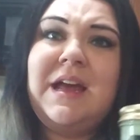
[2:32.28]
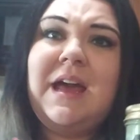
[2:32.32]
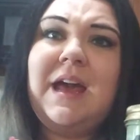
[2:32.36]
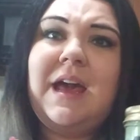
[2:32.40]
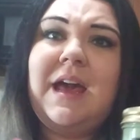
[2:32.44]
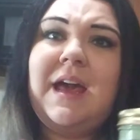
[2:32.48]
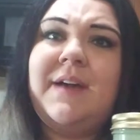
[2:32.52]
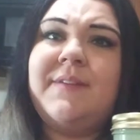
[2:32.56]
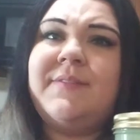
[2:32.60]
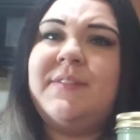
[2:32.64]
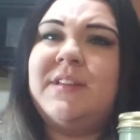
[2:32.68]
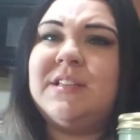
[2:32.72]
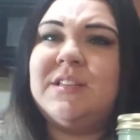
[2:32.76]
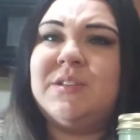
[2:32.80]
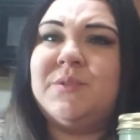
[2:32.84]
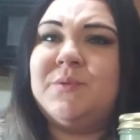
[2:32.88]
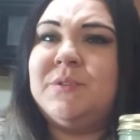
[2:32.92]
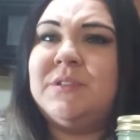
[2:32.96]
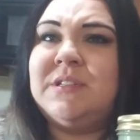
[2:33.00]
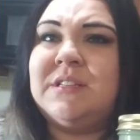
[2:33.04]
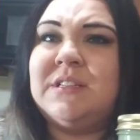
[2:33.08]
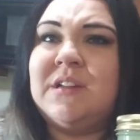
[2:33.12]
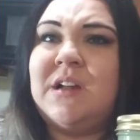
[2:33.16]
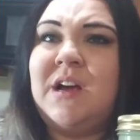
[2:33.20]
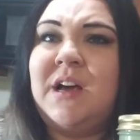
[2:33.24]
and this
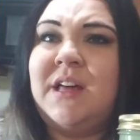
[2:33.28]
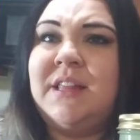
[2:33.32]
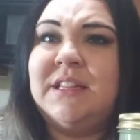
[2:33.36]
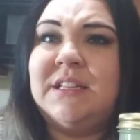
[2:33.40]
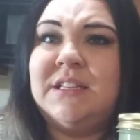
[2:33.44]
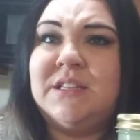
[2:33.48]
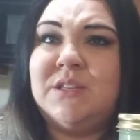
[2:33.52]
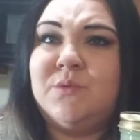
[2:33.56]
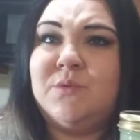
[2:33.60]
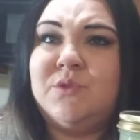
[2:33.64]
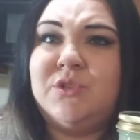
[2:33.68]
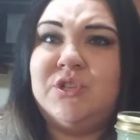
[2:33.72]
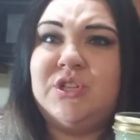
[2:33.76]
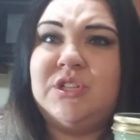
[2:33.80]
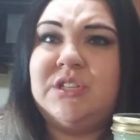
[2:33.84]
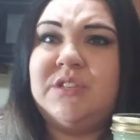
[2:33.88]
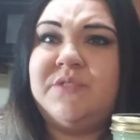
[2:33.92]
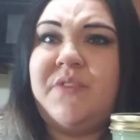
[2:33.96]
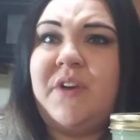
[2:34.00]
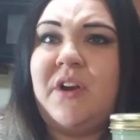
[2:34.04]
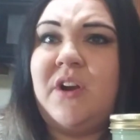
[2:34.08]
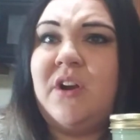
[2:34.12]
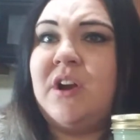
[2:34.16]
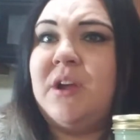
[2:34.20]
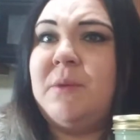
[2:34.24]
one's not. This one's
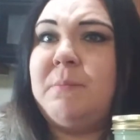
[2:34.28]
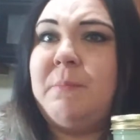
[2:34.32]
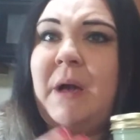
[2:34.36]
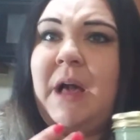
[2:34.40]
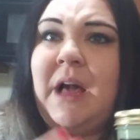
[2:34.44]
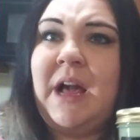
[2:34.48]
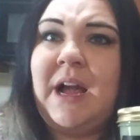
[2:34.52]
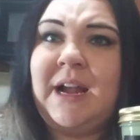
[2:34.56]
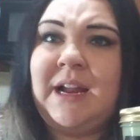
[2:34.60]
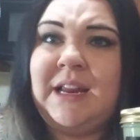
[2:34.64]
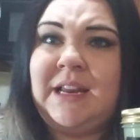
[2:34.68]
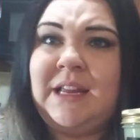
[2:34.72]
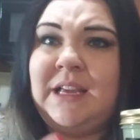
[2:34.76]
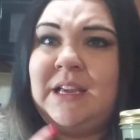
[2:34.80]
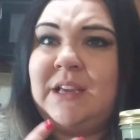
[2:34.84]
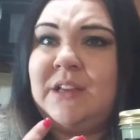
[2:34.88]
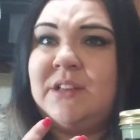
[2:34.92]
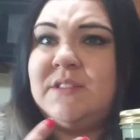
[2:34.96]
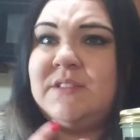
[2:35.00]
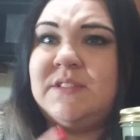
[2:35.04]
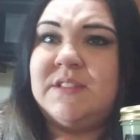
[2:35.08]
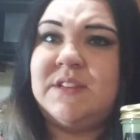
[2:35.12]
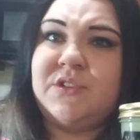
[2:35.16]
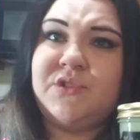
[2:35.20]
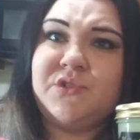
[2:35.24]
just very piney,
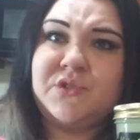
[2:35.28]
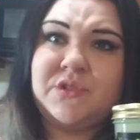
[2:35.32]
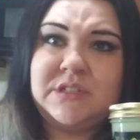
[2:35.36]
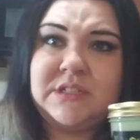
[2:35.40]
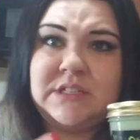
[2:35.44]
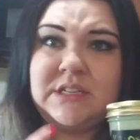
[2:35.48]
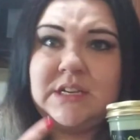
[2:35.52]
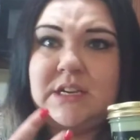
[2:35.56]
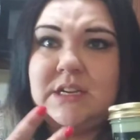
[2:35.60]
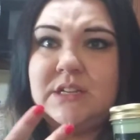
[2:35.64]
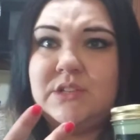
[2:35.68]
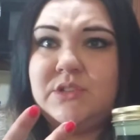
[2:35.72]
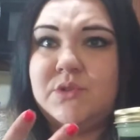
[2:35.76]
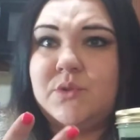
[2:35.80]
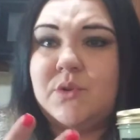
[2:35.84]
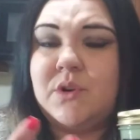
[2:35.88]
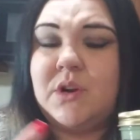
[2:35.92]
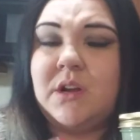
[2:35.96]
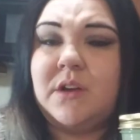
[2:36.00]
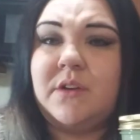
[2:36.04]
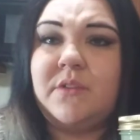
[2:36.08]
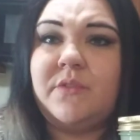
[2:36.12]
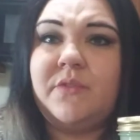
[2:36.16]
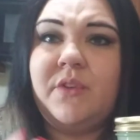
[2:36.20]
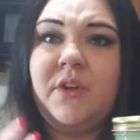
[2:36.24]
citrusy, sort
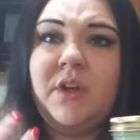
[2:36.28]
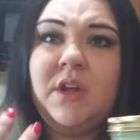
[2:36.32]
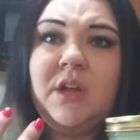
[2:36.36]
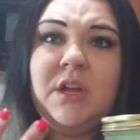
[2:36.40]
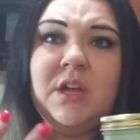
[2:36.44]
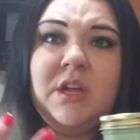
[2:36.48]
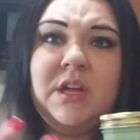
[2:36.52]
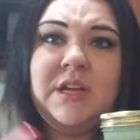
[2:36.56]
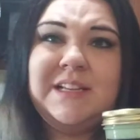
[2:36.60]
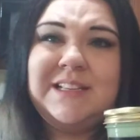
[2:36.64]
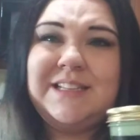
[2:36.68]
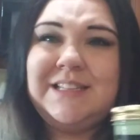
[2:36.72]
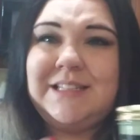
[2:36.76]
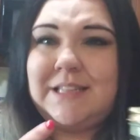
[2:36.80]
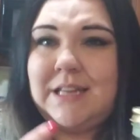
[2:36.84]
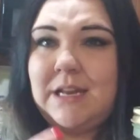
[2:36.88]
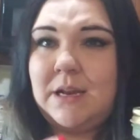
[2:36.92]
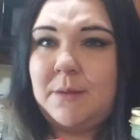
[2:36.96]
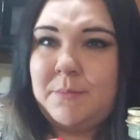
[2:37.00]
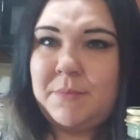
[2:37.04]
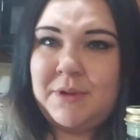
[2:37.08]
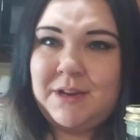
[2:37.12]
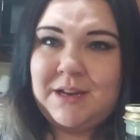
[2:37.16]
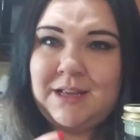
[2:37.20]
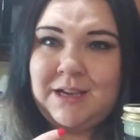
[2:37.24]
of
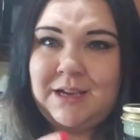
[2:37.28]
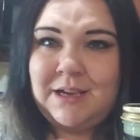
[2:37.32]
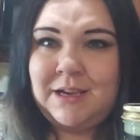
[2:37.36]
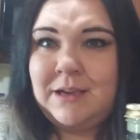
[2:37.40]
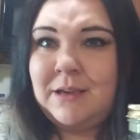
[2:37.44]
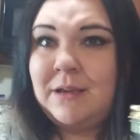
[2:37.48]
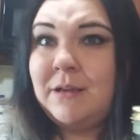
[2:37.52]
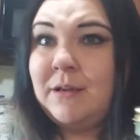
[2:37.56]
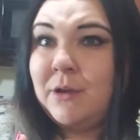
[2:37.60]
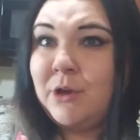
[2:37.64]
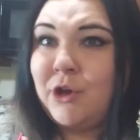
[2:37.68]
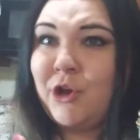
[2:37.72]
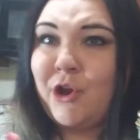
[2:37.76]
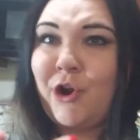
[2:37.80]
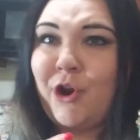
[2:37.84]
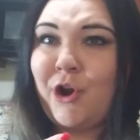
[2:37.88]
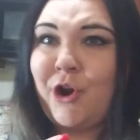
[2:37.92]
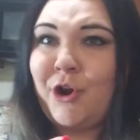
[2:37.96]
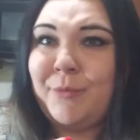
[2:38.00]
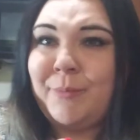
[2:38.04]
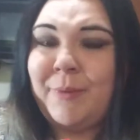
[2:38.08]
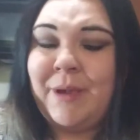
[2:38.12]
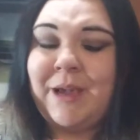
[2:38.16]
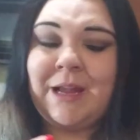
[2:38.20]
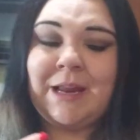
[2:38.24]
cinnamony. You know
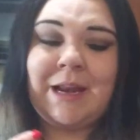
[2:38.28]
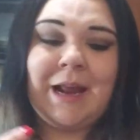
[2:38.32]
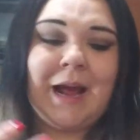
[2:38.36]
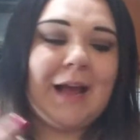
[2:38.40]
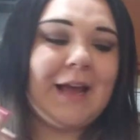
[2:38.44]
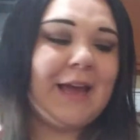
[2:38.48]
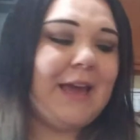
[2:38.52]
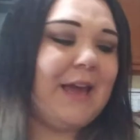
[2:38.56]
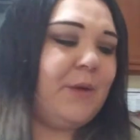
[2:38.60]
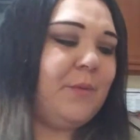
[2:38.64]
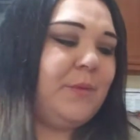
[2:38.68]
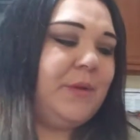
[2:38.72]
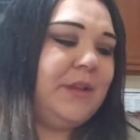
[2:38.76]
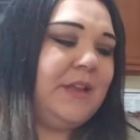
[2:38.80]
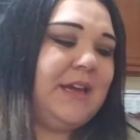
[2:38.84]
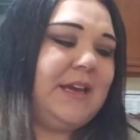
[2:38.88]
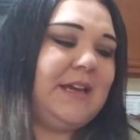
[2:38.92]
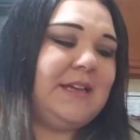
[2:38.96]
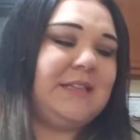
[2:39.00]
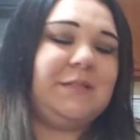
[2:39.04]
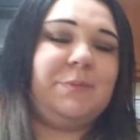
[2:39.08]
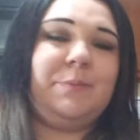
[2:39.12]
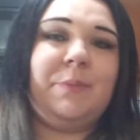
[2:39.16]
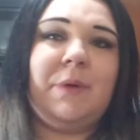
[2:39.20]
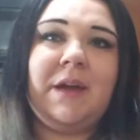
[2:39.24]
what I mean? I can't really
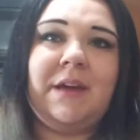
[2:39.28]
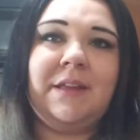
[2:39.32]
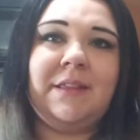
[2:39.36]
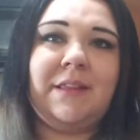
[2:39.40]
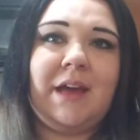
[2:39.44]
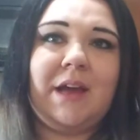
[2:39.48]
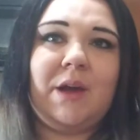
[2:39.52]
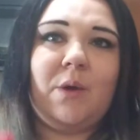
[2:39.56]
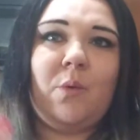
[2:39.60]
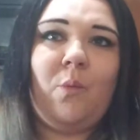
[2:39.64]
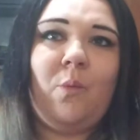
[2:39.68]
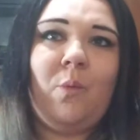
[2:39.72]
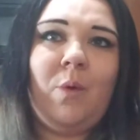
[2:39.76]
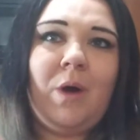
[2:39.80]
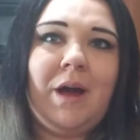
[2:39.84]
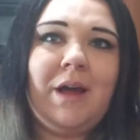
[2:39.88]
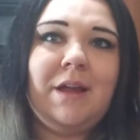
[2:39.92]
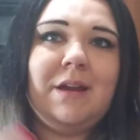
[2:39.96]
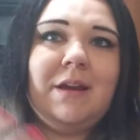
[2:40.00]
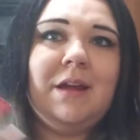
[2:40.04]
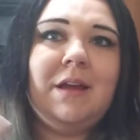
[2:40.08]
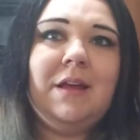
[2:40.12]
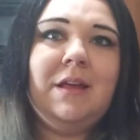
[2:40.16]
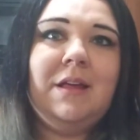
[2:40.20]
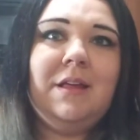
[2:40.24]
explain like
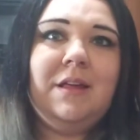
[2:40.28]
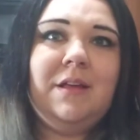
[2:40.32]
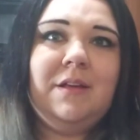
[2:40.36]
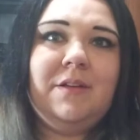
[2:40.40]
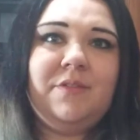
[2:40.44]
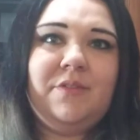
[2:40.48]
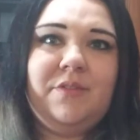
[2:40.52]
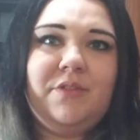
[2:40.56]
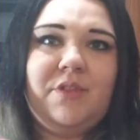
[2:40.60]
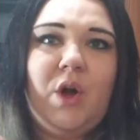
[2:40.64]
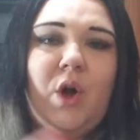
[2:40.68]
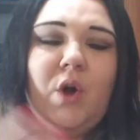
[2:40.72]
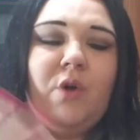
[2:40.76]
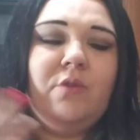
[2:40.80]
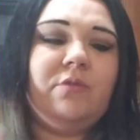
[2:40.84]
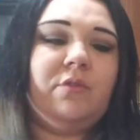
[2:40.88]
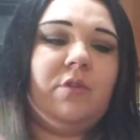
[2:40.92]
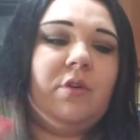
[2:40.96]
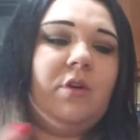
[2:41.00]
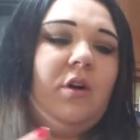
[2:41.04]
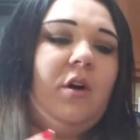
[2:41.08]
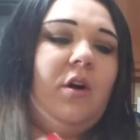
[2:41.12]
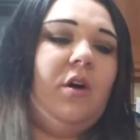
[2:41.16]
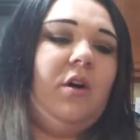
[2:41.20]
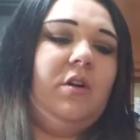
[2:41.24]
what the
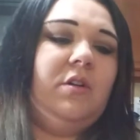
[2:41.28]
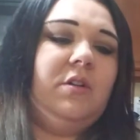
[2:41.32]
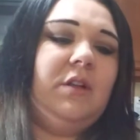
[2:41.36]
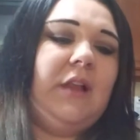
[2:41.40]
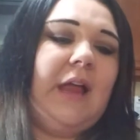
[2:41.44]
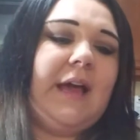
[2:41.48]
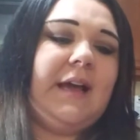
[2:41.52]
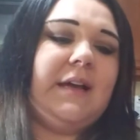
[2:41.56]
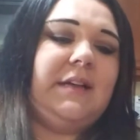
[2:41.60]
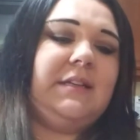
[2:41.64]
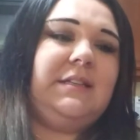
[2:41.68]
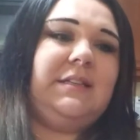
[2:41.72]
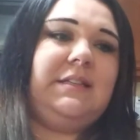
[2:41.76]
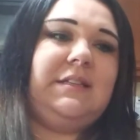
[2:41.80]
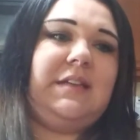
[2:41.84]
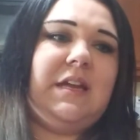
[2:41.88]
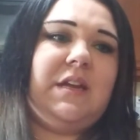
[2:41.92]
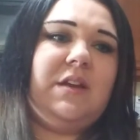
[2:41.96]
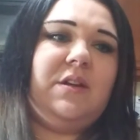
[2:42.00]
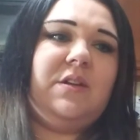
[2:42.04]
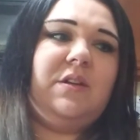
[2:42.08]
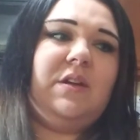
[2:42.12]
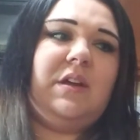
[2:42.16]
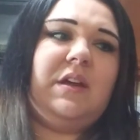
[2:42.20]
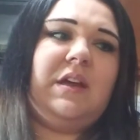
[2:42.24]
overall like
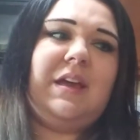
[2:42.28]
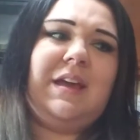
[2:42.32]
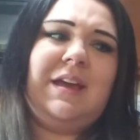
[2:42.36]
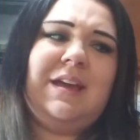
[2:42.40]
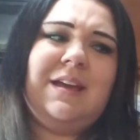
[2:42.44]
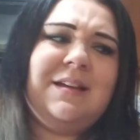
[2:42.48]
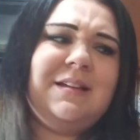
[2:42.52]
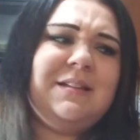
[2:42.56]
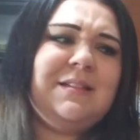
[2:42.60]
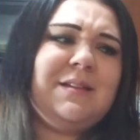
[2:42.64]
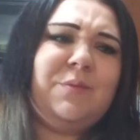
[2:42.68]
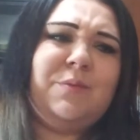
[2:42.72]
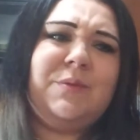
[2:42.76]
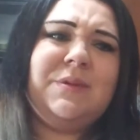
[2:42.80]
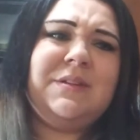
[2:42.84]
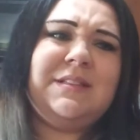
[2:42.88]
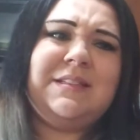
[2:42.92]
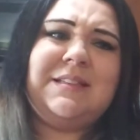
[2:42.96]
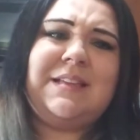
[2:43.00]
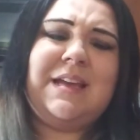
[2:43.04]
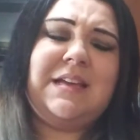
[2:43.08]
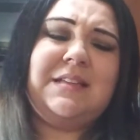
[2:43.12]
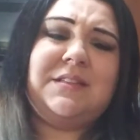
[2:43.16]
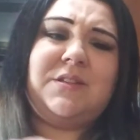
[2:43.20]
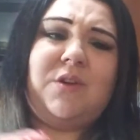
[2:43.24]
scent is. I wouldn't
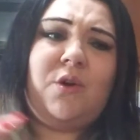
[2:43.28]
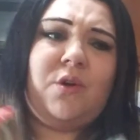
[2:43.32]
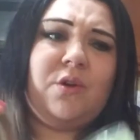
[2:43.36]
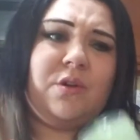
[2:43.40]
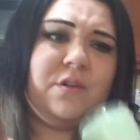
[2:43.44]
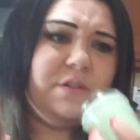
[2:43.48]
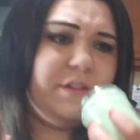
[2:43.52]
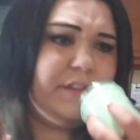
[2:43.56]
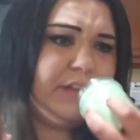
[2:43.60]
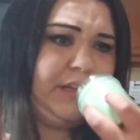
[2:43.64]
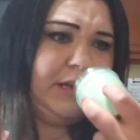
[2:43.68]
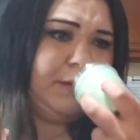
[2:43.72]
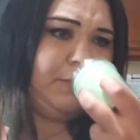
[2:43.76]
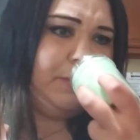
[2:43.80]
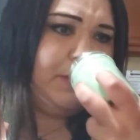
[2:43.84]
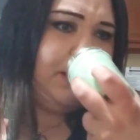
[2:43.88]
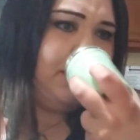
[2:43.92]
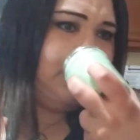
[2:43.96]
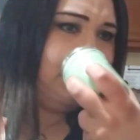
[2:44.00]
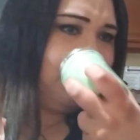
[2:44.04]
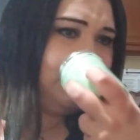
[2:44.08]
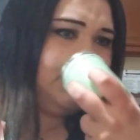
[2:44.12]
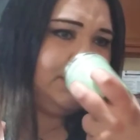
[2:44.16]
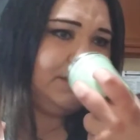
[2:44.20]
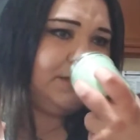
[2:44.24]
say it's earthy
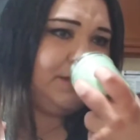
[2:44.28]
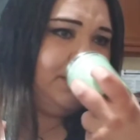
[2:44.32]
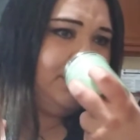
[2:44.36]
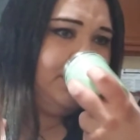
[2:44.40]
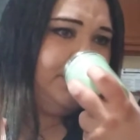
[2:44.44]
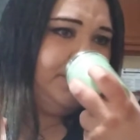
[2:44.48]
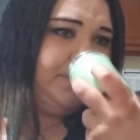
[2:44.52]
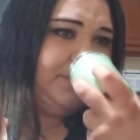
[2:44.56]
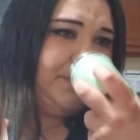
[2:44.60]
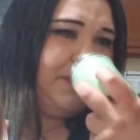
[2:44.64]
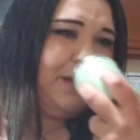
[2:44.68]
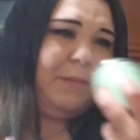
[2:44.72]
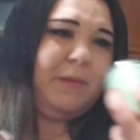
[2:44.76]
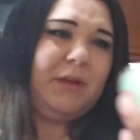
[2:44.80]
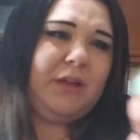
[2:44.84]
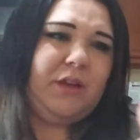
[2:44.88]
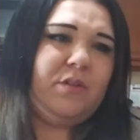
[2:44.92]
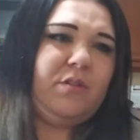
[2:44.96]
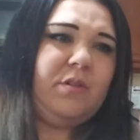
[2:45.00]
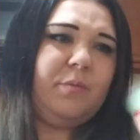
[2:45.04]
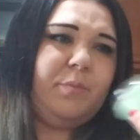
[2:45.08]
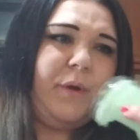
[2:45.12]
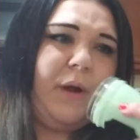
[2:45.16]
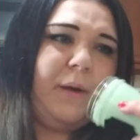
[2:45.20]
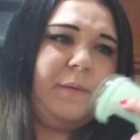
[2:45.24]
because I mean
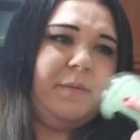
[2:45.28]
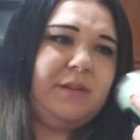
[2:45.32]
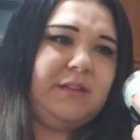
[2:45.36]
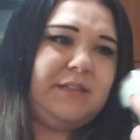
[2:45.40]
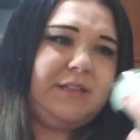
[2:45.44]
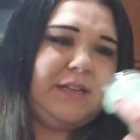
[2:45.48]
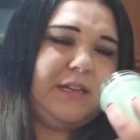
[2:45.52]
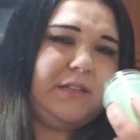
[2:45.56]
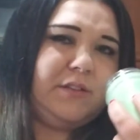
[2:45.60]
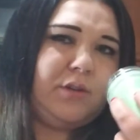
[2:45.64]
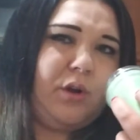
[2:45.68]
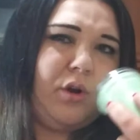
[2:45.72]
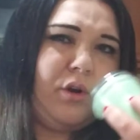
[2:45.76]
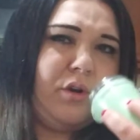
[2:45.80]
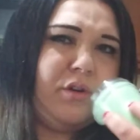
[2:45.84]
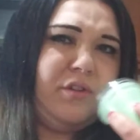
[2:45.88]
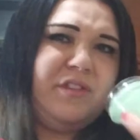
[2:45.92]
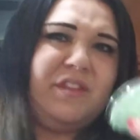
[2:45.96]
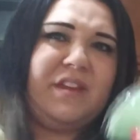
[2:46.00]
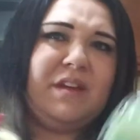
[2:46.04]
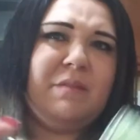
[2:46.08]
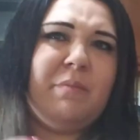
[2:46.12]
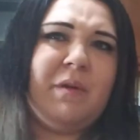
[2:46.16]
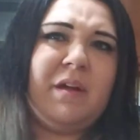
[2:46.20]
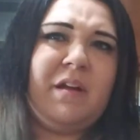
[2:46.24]
you could probably say it's
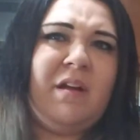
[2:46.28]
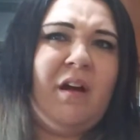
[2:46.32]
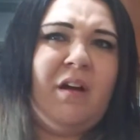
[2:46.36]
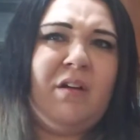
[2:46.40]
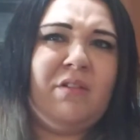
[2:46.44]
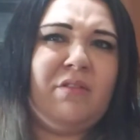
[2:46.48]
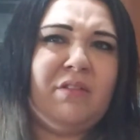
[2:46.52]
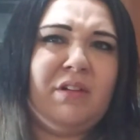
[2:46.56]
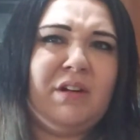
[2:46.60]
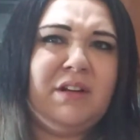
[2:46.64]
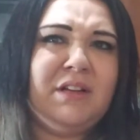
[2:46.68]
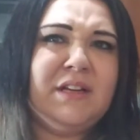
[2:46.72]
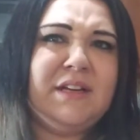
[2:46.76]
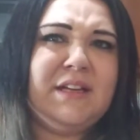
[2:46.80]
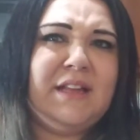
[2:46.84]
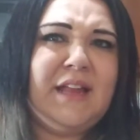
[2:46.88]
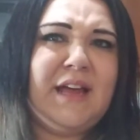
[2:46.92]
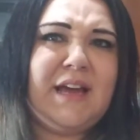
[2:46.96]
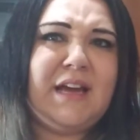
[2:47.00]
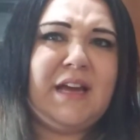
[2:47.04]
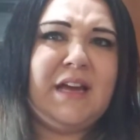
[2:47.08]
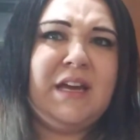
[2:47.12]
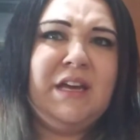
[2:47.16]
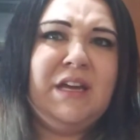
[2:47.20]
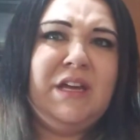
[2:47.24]
earthy, but not really
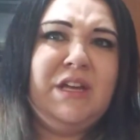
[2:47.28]
like